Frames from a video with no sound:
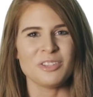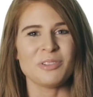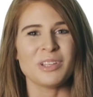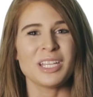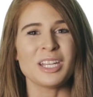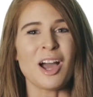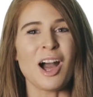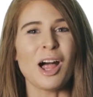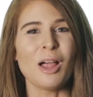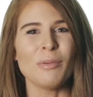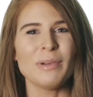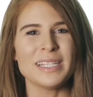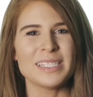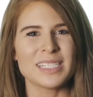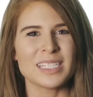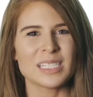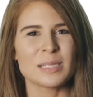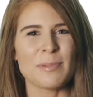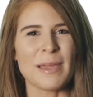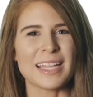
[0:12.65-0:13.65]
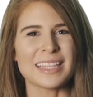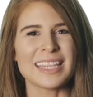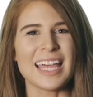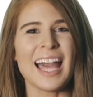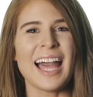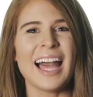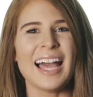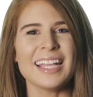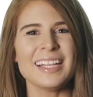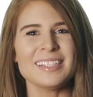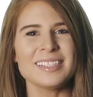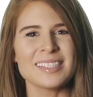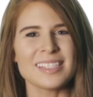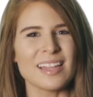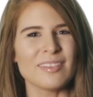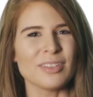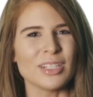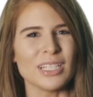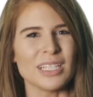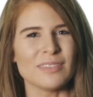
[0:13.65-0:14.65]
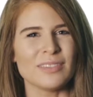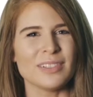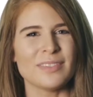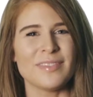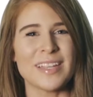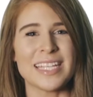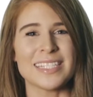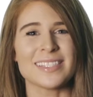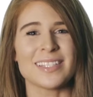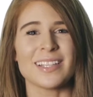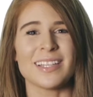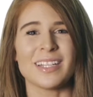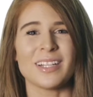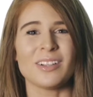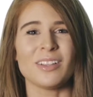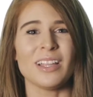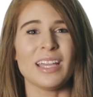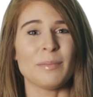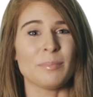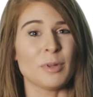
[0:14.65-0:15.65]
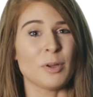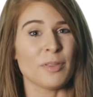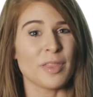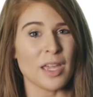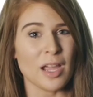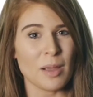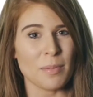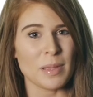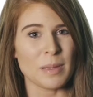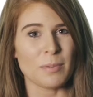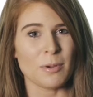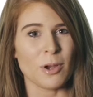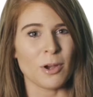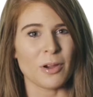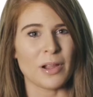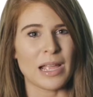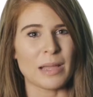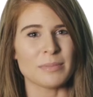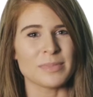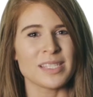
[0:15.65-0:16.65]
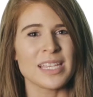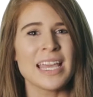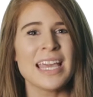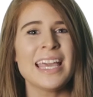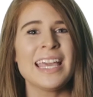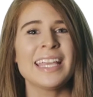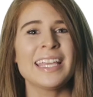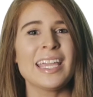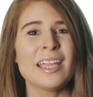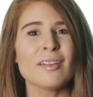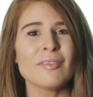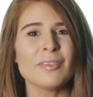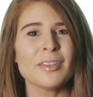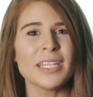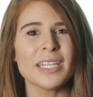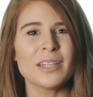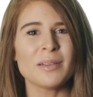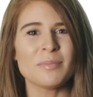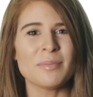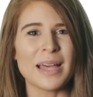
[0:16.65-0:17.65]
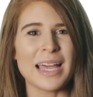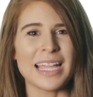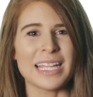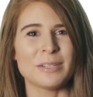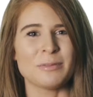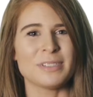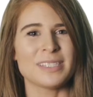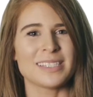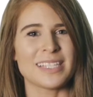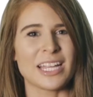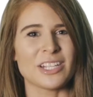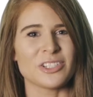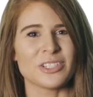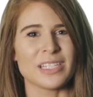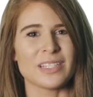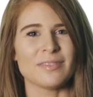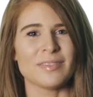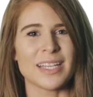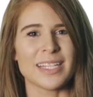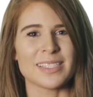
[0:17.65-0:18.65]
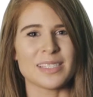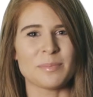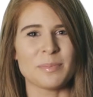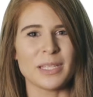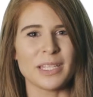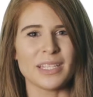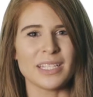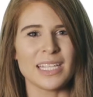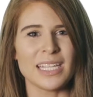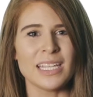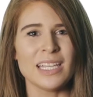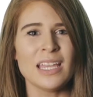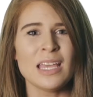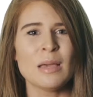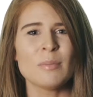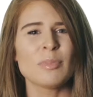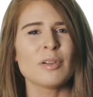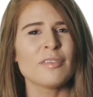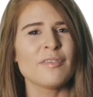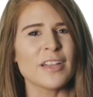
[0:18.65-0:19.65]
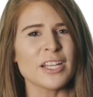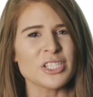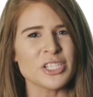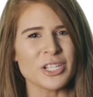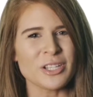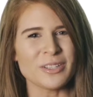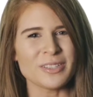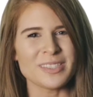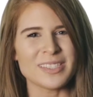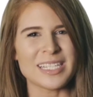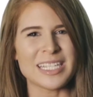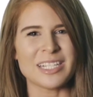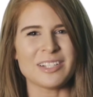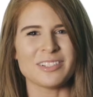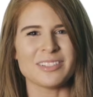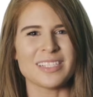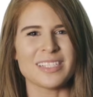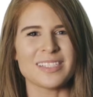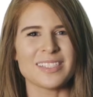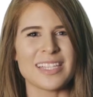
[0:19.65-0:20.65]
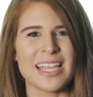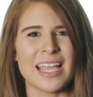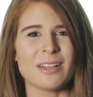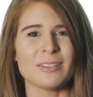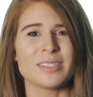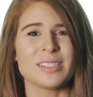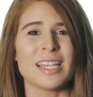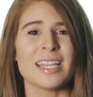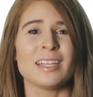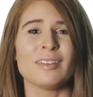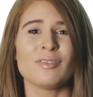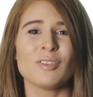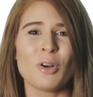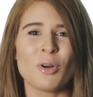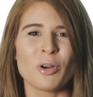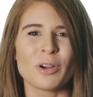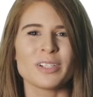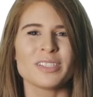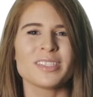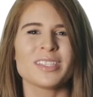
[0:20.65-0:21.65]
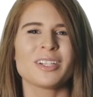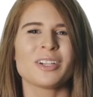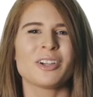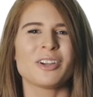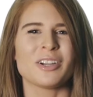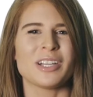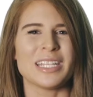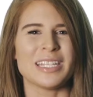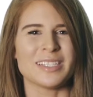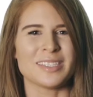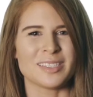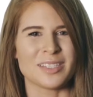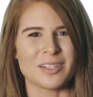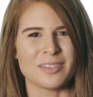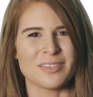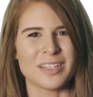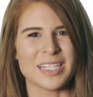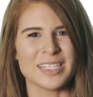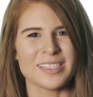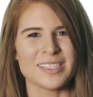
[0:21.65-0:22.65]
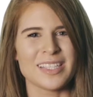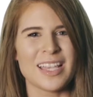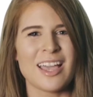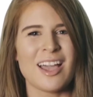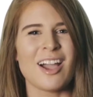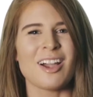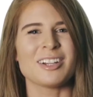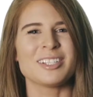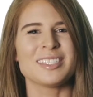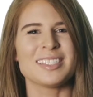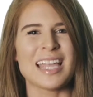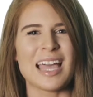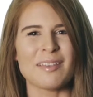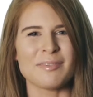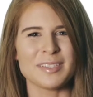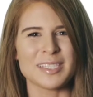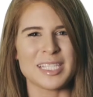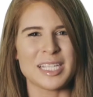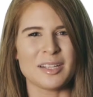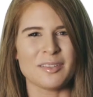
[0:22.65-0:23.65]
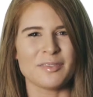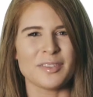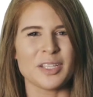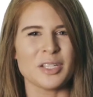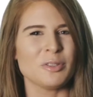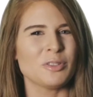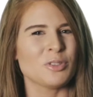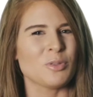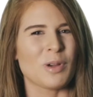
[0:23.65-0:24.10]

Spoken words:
You can always expect the highest level of advanced clinical hypnotherapy programs, carefully combined with scheduling flexibility, professional and senior discounts, and of course, courteous service. Our staff is here for you